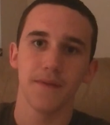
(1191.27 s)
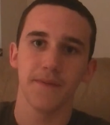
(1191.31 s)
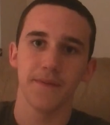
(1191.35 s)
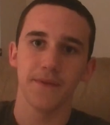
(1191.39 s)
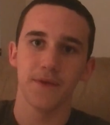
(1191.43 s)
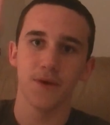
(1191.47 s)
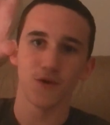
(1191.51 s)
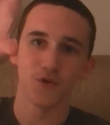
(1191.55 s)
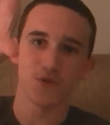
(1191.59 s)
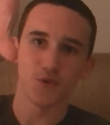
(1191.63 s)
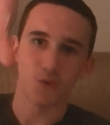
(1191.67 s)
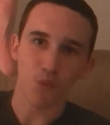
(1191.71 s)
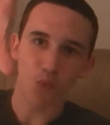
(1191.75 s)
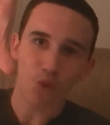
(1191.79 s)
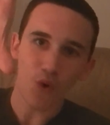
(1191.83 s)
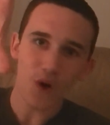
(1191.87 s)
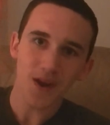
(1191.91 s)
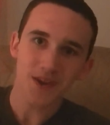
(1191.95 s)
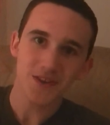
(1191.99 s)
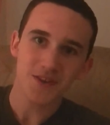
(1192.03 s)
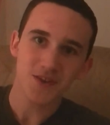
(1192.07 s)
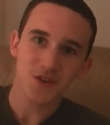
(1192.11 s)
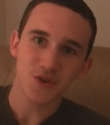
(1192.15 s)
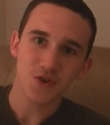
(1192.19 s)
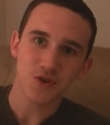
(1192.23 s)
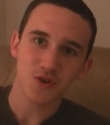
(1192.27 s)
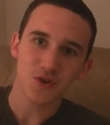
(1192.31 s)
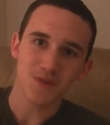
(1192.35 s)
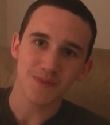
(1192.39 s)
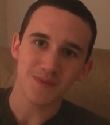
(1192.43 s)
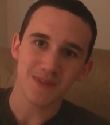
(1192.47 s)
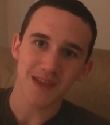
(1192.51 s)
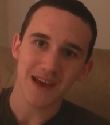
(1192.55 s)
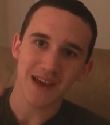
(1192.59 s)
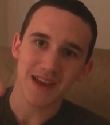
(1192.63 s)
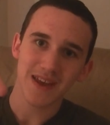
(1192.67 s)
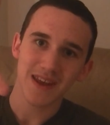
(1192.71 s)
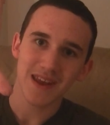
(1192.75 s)
there's one tube
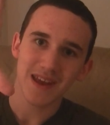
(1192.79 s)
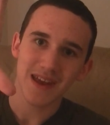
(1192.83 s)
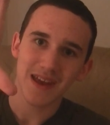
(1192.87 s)
that